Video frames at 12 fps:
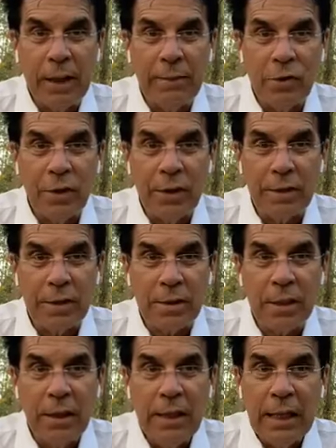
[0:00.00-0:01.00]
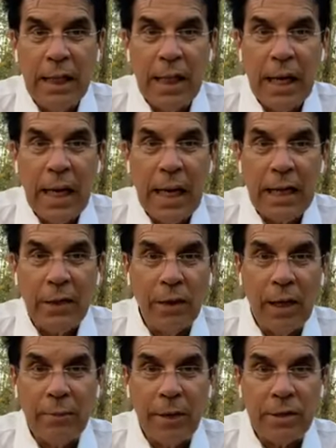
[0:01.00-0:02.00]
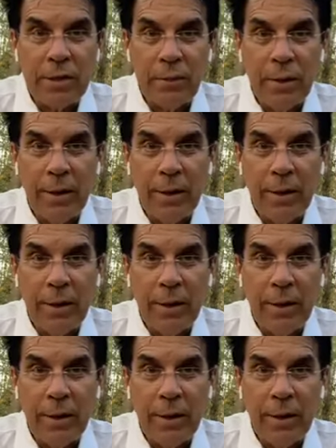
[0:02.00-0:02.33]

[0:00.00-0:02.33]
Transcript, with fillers: in the name of Jesus, and they're not messing